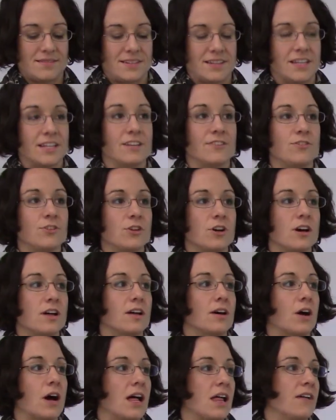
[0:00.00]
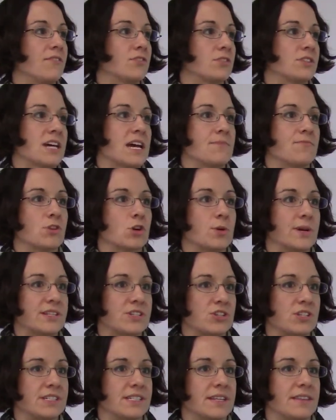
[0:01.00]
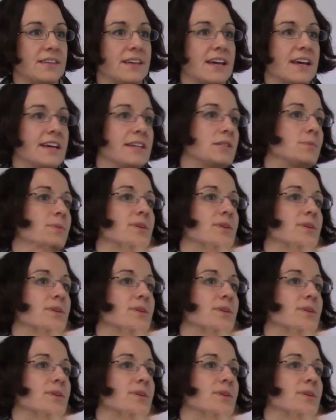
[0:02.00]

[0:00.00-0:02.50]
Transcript: And if you all, I'll have time for questions at the end,